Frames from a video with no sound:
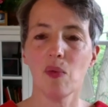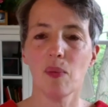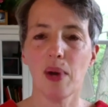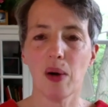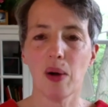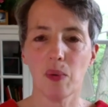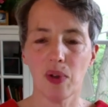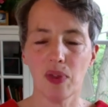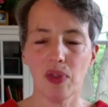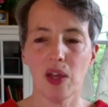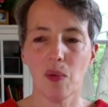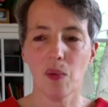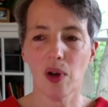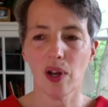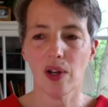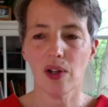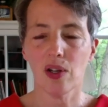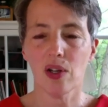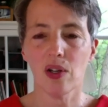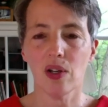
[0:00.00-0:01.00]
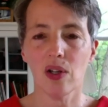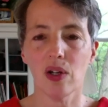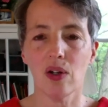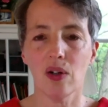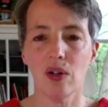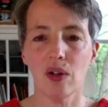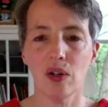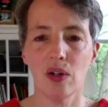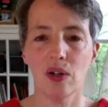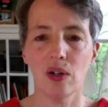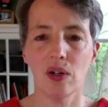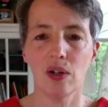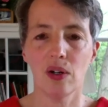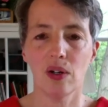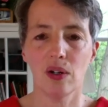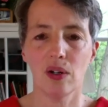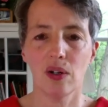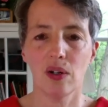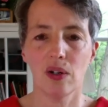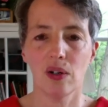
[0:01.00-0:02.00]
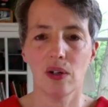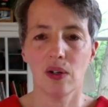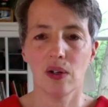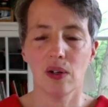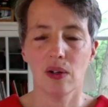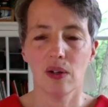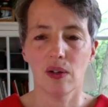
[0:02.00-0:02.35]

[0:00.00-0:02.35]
about what they wanted to do. And